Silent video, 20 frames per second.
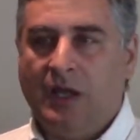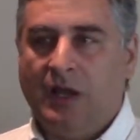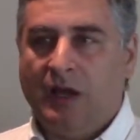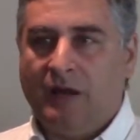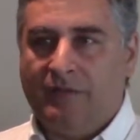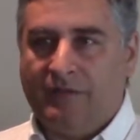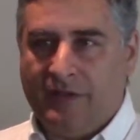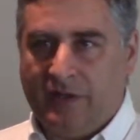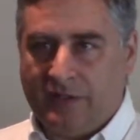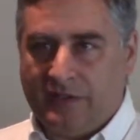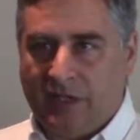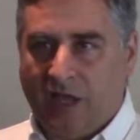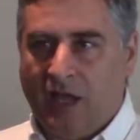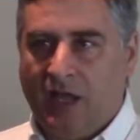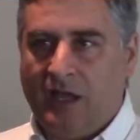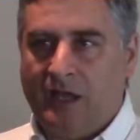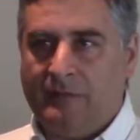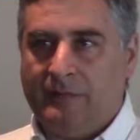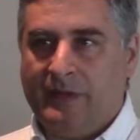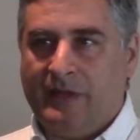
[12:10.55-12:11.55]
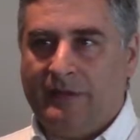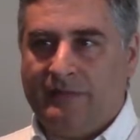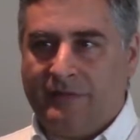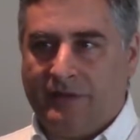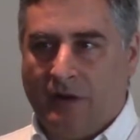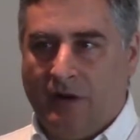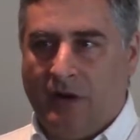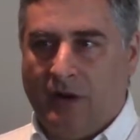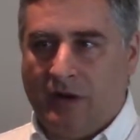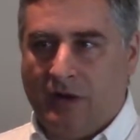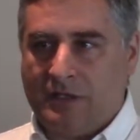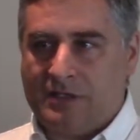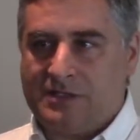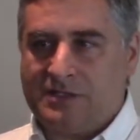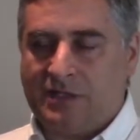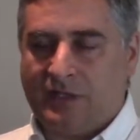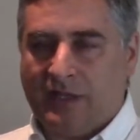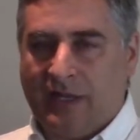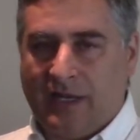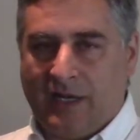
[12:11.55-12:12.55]
of their time and of their hearts
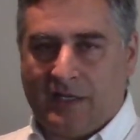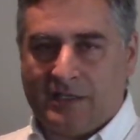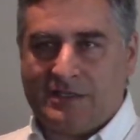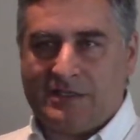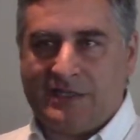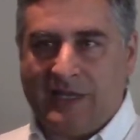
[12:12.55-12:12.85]
to let us